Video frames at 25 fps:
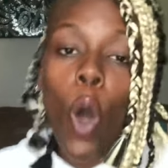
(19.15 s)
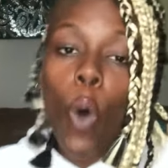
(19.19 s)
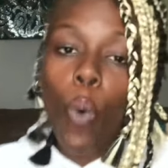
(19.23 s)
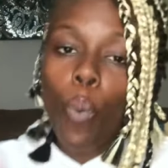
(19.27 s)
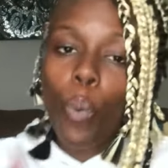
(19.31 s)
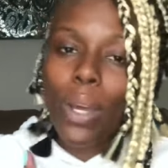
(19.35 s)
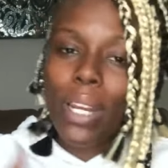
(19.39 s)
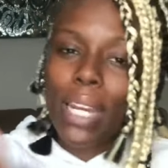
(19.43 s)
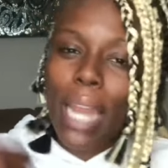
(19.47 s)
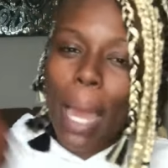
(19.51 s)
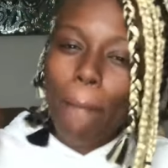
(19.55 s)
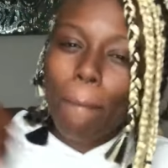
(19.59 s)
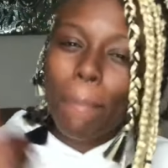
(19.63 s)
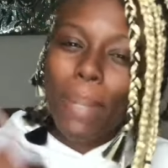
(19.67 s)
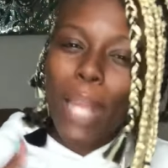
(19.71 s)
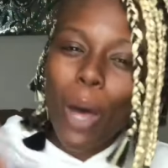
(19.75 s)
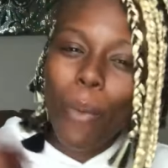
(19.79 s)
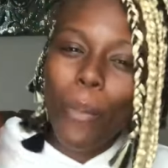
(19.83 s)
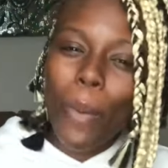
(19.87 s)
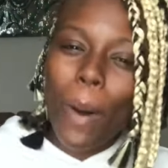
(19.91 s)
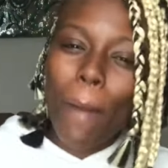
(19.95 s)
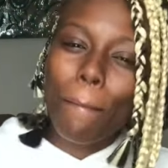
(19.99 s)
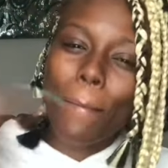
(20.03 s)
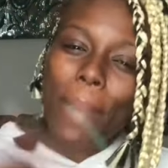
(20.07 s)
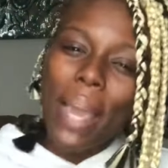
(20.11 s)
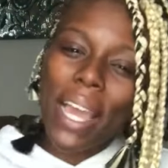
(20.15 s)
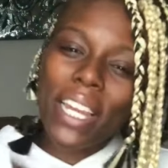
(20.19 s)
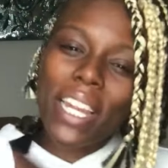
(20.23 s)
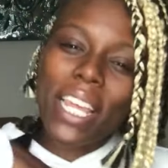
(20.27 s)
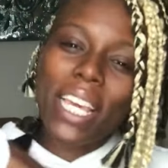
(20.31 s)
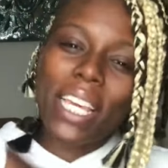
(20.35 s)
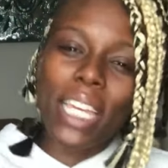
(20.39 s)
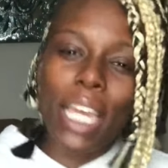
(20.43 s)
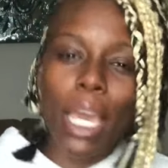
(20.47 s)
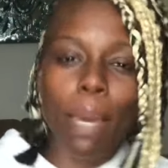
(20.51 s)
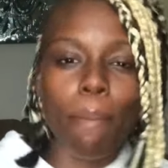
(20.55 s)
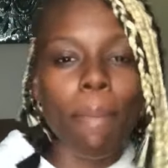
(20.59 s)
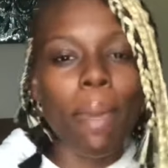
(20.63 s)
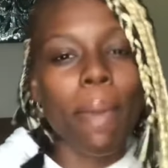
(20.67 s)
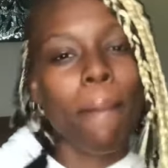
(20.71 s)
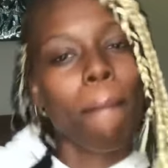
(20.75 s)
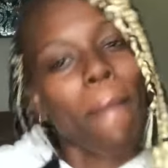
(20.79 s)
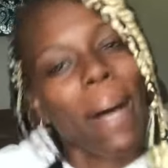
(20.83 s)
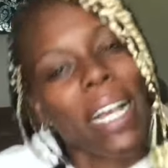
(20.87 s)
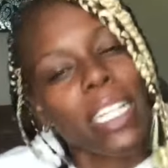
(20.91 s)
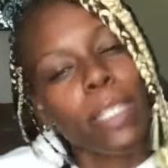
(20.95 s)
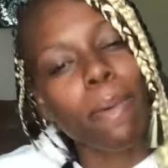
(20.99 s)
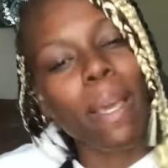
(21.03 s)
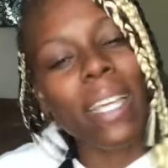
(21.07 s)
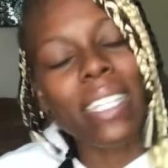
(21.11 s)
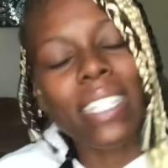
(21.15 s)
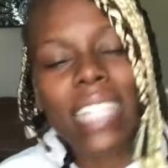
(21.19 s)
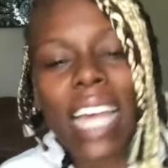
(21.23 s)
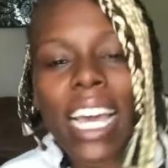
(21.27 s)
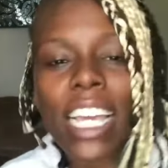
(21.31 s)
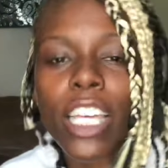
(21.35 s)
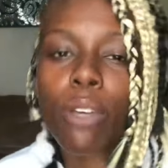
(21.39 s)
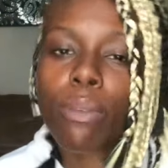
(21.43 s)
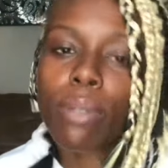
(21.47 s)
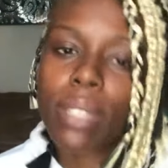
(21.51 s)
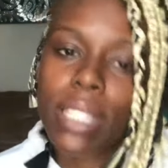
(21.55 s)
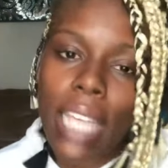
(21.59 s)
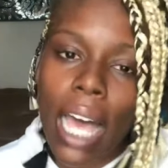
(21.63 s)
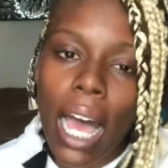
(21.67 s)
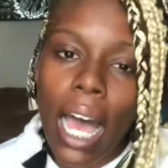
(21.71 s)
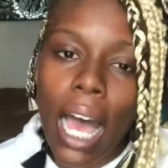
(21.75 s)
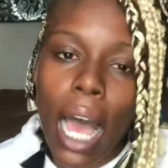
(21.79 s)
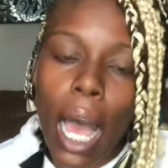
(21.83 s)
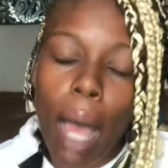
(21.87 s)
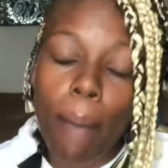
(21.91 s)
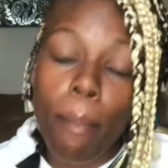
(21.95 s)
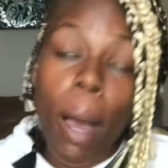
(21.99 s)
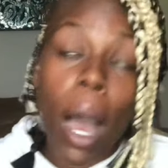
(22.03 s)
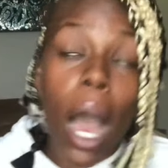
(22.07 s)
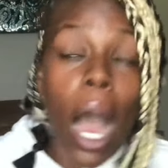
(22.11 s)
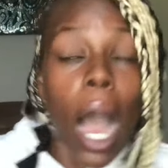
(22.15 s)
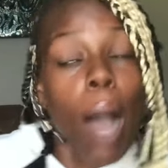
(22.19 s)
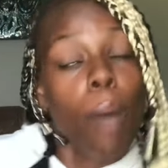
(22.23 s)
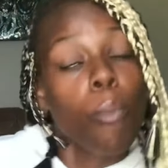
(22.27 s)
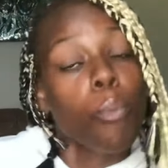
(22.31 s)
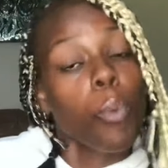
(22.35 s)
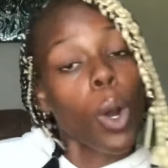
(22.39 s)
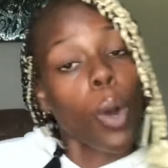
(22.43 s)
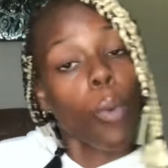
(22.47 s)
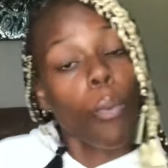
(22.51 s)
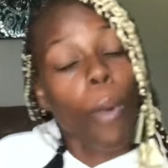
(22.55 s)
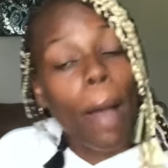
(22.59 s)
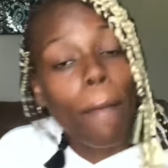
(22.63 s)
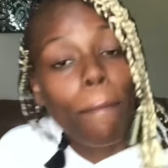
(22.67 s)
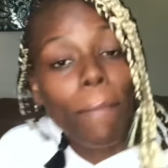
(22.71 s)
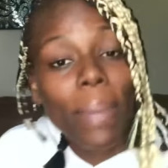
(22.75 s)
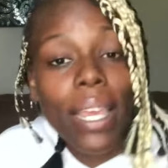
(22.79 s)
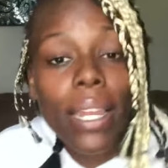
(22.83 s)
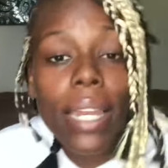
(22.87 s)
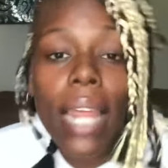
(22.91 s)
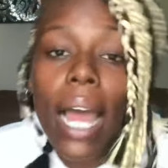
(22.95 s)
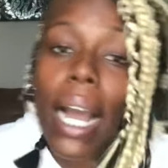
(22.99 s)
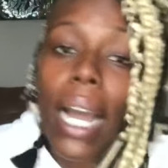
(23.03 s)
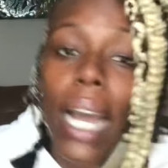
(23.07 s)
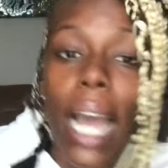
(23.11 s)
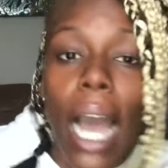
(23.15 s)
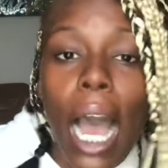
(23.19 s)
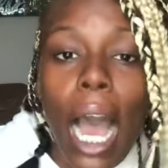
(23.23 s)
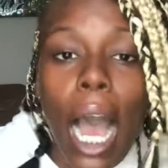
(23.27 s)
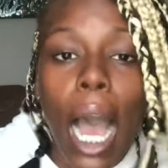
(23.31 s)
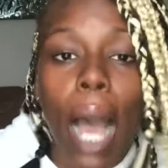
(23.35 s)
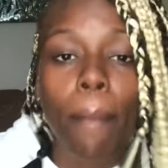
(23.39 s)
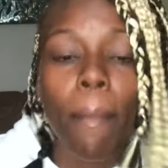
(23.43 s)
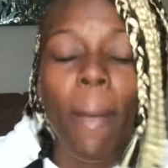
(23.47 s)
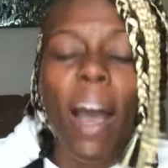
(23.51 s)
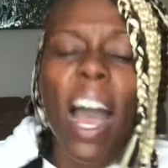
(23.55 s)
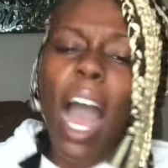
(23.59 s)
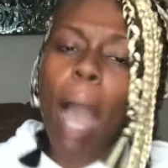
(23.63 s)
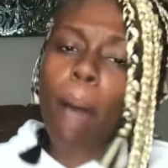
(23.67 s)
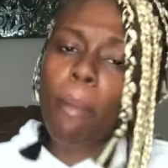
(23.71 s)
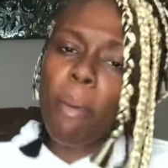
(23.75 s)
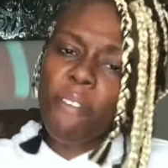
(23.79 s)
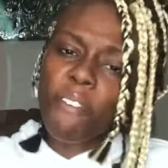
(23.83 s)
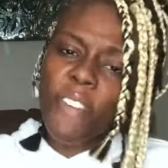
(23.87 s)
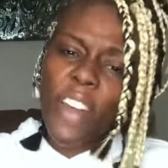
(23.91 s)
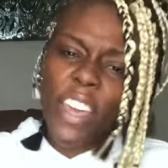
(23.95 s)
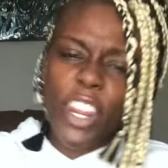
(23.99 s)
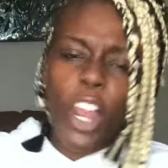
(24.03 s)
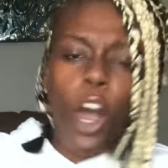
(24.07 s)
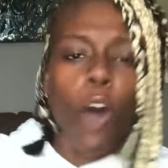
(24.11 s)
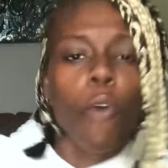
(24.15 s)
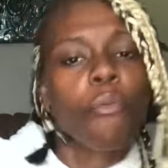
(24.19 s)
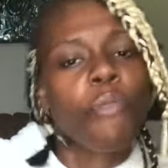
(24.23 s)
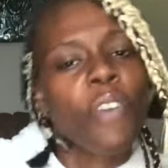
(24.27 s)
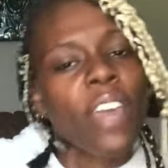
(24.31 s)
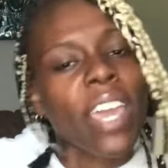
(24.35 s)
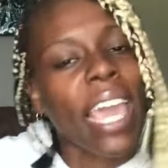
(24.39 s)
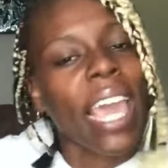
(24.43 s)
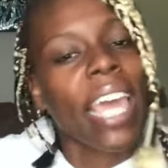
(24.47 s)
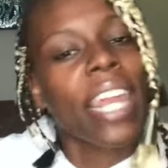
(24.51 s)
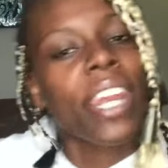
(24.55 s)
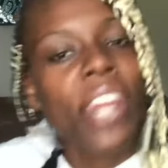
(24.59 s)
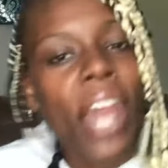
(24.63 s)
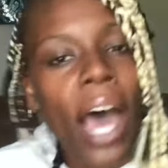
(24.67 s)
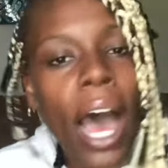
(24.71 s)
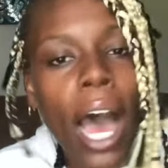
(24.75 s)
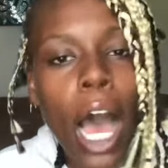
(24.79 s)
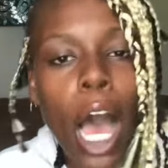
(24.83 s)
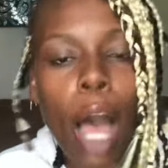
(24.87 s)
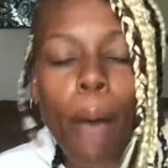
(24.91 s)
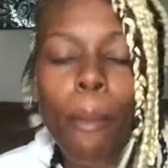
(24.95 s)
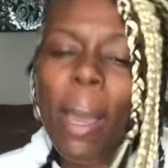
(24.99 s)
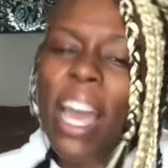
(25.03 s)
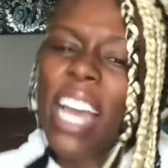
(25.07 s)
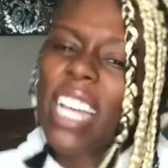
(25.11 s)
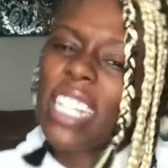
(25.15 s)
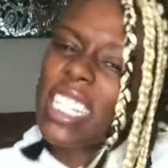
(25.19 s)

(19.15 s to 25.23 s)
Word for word: When I blow up, better give me my face like you Tom. I'm worldwideb.com, I'm a vet ho Vietnam.